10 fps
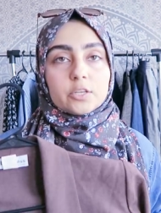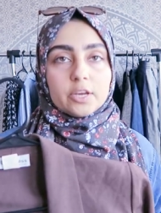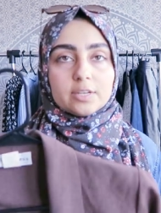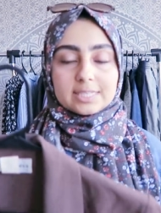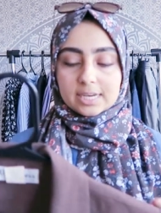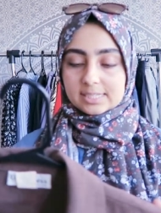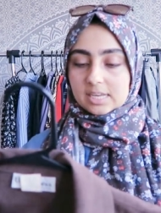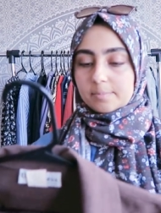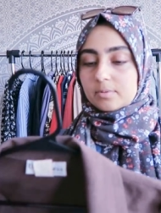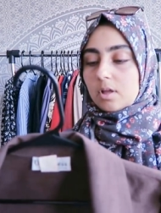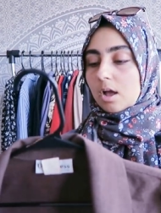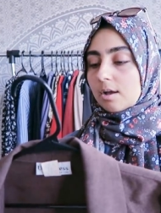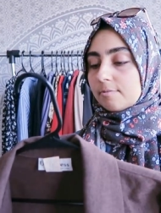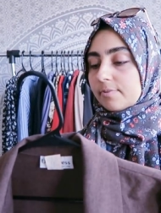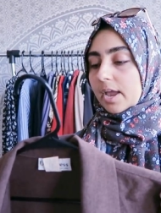So here is an example
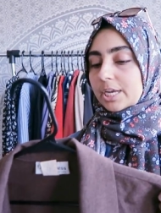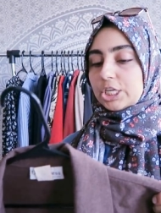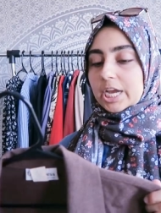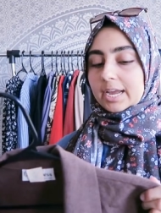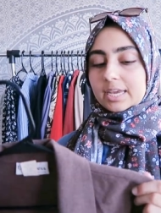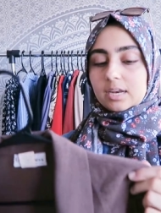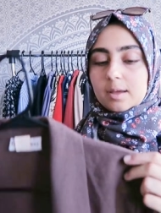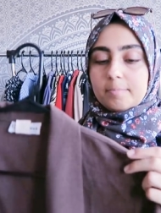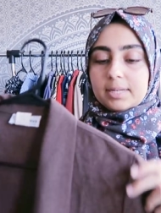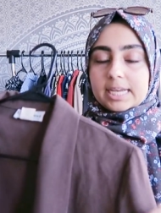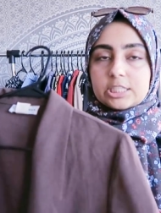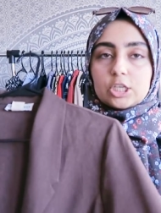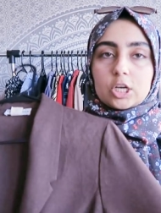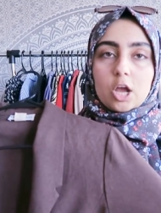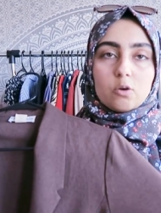of a jacket, a
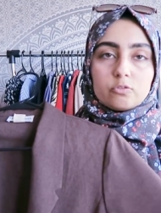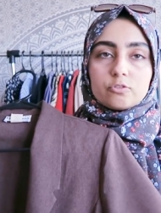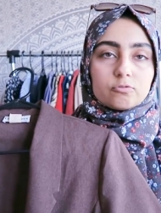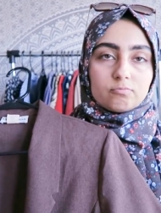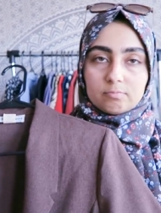blazer, coat,